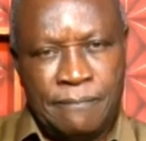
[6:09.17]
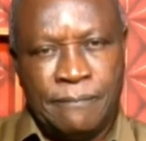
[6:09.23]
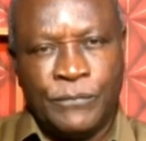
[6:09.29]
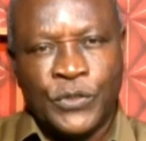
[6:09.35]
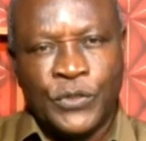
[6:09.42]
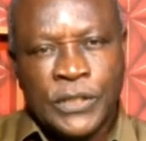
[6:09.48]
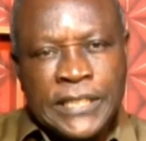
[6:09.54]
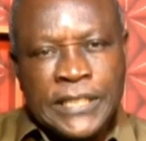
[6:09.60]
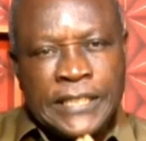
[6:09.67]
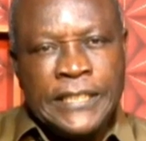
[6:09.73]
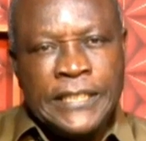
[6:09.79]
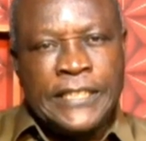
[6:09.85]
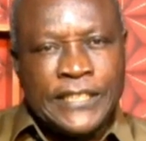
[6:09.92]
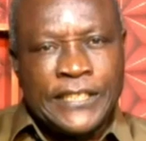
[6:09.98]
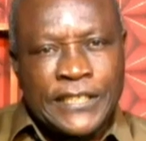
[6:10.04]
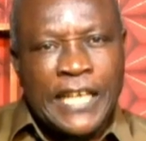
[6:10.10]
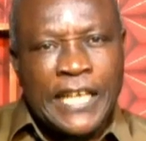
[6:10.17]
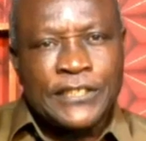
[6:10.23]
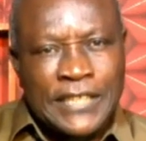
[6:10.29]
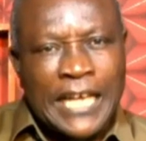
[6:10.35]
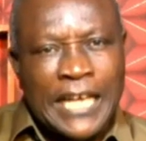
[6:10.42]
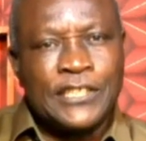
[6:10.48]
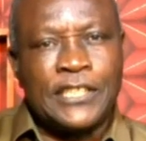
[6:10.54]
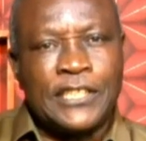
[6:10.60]
Desensitize them,
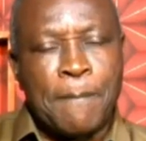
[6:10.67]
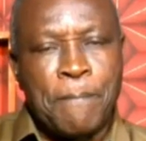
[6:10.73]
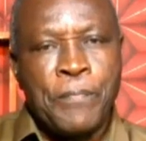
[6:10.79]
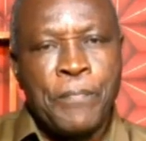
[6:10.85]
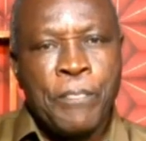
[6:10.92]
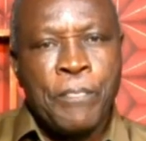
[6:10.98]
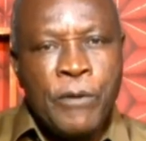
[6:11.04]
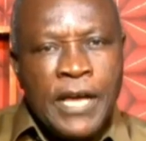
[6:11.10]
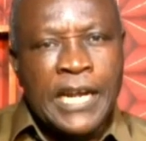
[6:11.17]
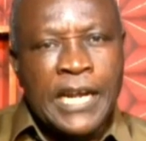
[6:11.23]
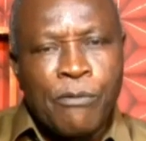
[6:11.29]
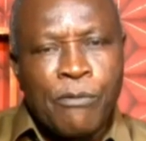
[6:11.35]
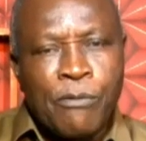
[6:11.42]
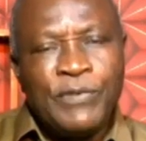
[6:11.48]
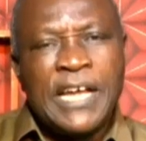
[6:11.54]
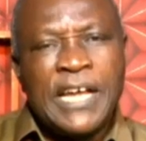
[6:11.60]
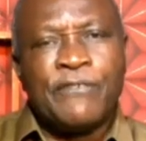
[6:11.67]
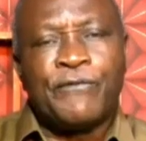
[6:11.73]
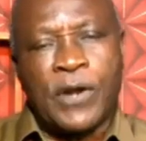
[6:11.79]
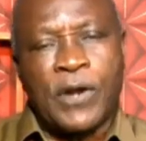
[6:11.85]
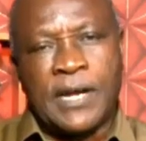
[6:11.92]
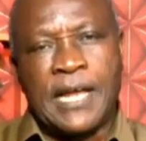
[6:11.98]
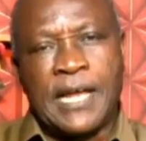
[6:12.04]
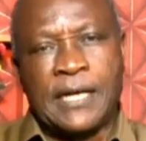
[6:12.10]
remove them from that.
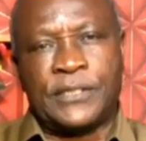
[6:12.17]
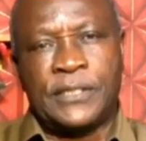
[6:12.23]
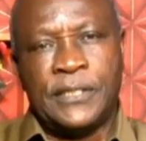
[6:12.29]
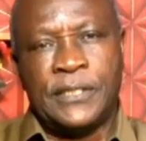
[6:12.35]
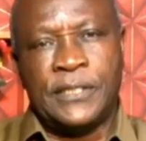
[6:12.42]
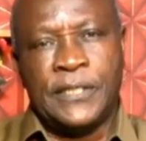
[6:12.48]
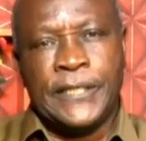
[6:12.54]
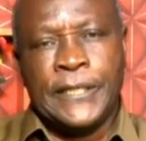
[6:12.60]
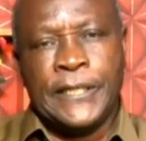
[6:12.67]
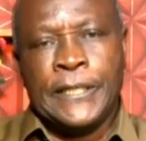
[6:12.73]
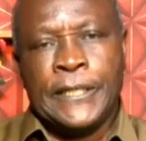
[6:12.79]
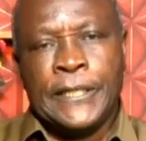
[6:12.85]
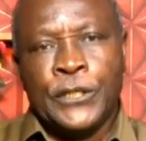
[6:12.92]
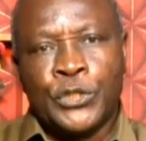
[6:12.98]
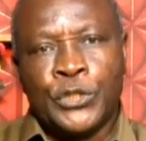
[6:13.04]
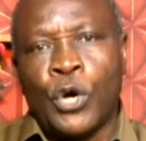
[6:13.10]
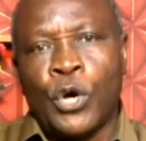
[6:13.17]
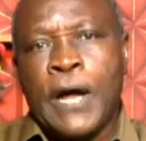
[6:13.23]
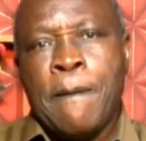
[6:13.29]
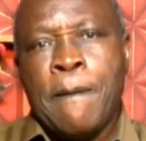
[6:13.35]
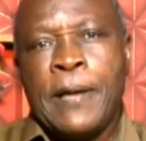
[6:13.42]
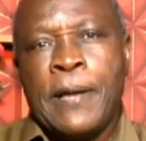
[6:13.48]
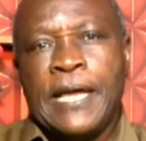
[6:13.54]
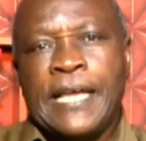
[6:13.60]
So,
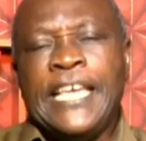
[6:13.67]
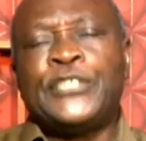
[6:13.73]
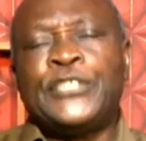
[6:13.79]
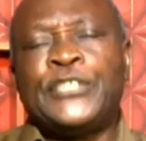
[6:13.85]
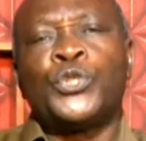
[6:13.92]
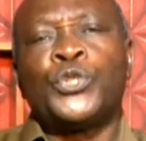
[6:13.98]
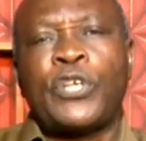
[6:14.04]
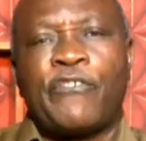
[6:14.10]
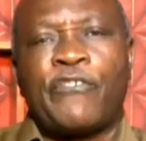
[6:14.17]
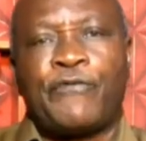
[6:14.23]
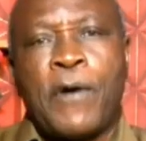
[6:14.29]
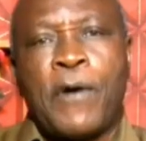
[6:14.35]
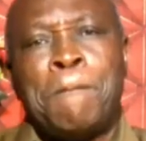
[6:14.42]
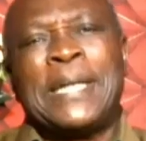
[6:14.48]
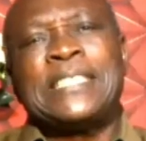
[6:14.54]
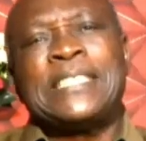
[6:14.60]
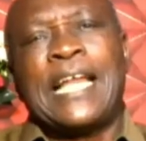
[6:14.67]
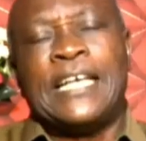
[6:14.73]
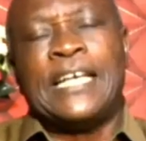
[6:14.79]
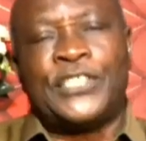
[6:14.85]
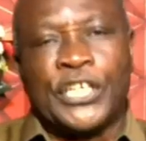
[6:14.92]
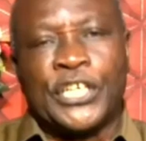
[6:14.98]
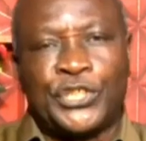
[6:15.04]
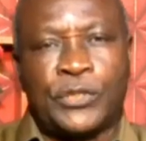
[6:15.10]
issues of marginalization.
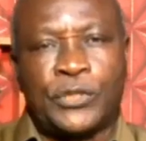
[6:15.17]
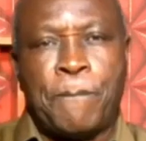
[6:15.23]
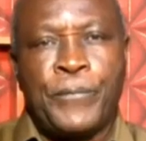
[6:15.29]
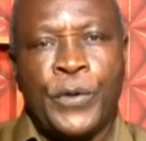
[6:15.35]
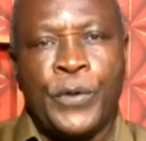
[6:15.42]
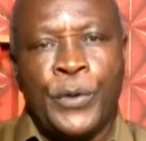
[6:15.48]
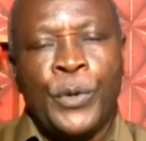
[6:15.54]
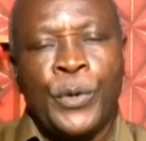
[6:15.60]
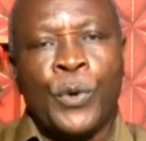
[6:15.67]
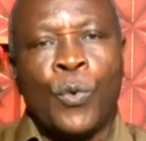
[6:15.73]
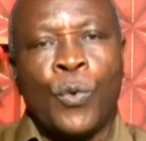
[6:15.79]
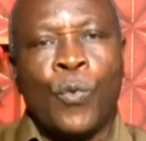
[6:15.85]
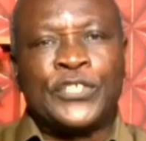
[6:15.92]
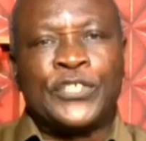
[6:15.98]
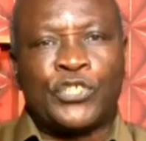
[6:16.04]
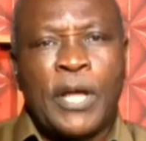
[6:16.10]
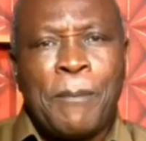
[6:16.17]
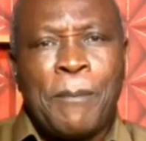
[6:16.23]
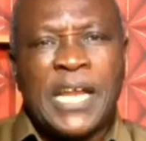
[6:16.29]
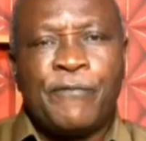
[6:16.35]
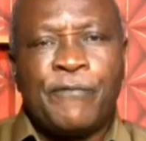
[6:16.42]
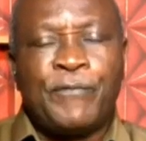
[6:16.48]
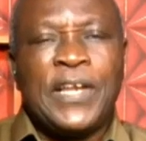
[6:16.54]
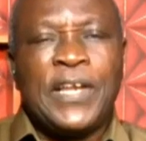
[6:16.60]
When somebody is feeling
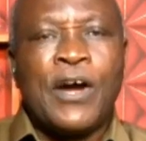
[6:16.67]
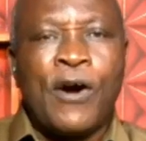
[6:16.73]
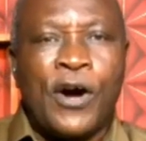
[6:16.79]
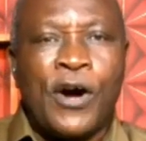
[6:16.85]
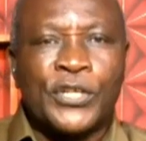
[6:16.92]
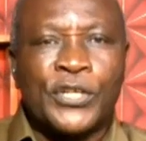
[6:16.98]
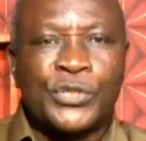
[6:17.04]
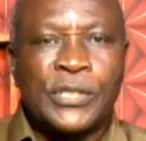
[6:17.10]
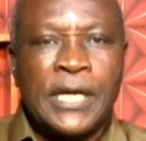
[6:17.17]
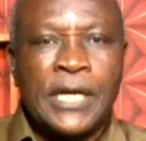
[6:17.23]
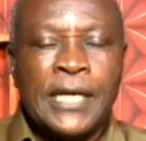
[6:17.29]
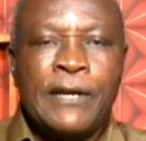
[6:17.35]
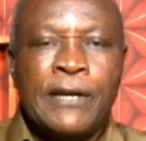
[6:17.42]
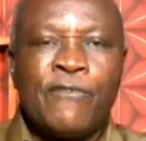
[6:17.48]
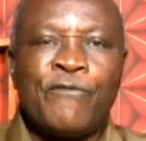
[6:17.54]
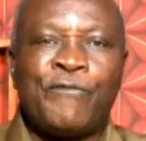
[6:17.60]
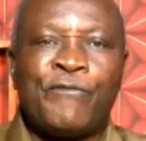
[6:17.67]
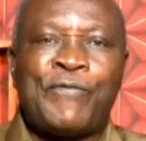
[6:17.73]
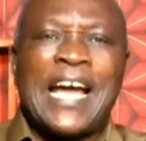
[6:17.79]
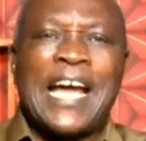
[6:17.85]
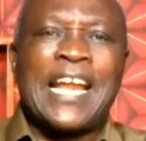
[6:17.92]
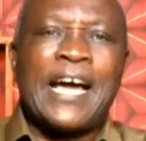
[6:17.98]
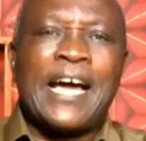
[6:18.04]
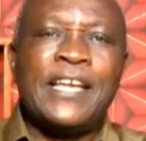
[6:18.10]
hot, find out the
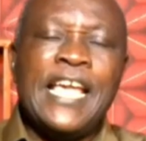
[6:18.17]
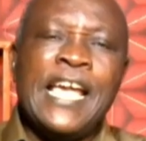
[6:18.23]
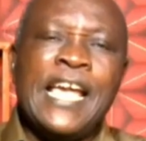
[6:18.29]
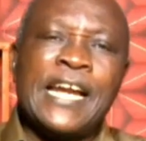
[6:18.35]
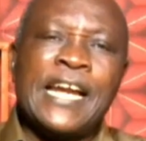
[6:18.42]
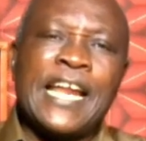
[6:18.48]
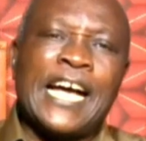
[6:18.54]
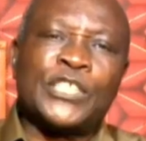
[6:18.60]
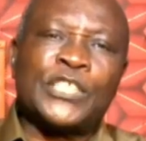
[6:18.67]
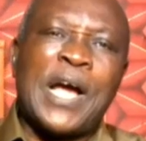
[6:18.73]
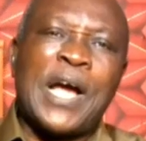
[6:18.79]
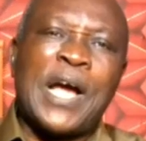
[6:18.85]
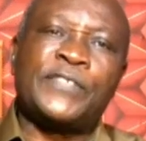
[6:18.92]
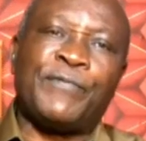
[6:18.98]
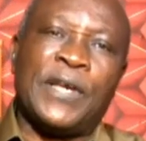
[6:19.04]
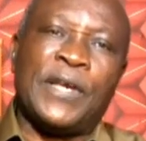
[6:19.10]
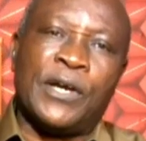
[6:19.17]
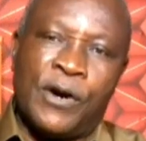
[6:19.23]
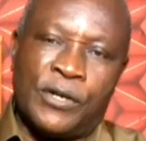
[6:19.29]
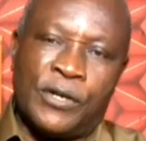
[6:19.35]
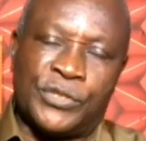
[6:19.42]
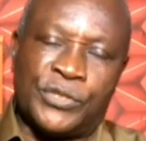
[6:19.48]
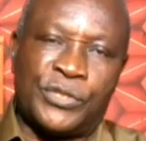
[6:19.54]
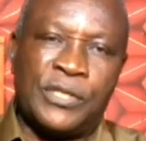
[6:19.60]
areas where he's feeling hot,
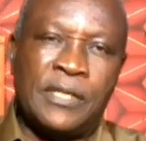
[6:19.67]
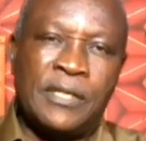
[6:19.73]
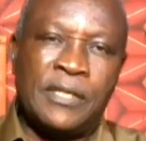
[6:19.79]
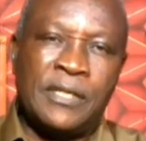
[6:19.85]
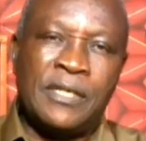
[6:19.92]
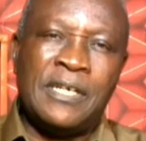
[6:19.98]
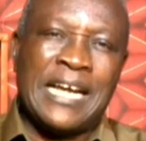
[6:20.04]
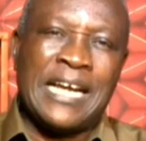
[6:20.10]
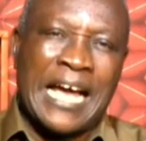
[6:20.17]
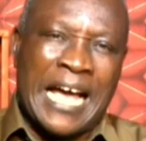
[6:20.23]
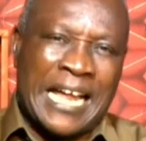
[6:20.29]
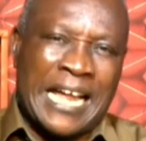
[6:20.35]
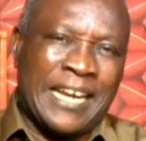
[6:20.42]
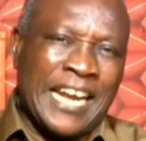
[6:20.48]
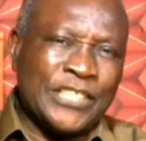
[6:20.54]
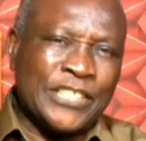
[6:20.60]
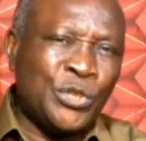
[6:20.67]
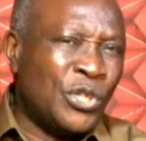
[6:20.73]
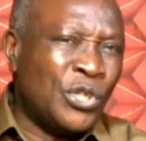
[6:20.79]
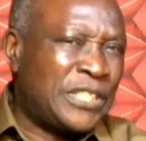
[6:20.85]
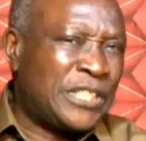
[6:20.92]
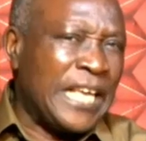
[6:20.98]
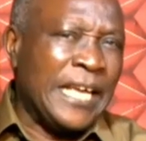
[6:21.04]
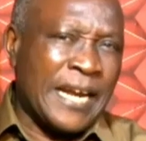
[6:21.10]
address those
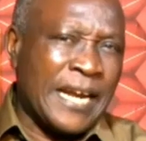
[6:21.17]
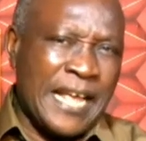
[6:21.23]
areas,